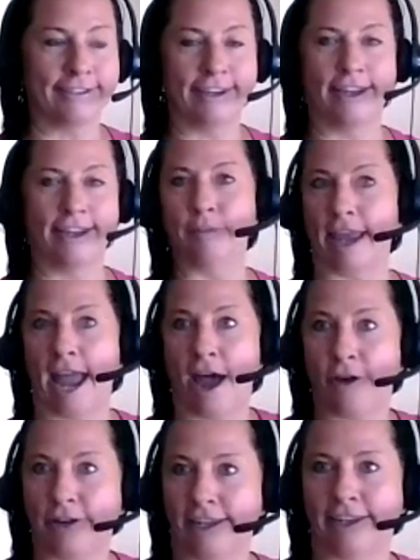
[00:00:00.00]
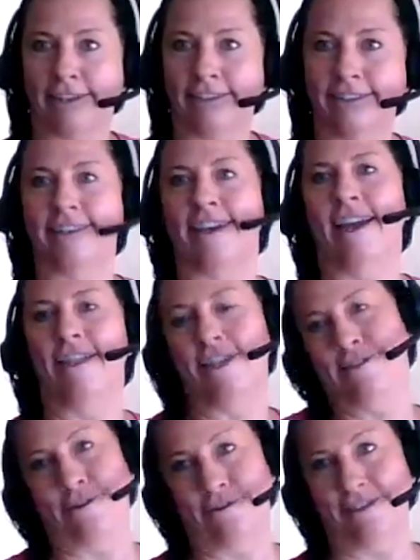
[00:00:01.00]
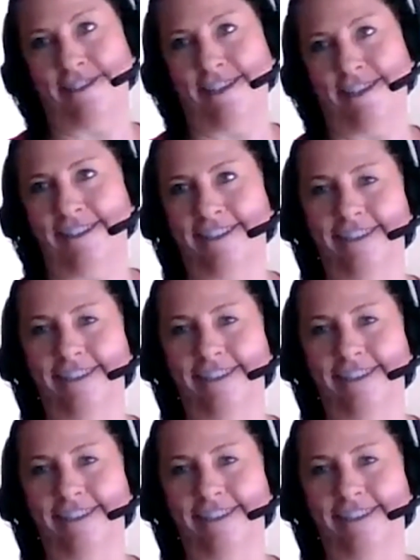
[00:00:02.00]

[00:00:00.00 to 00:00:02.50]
accounting, and then servicing.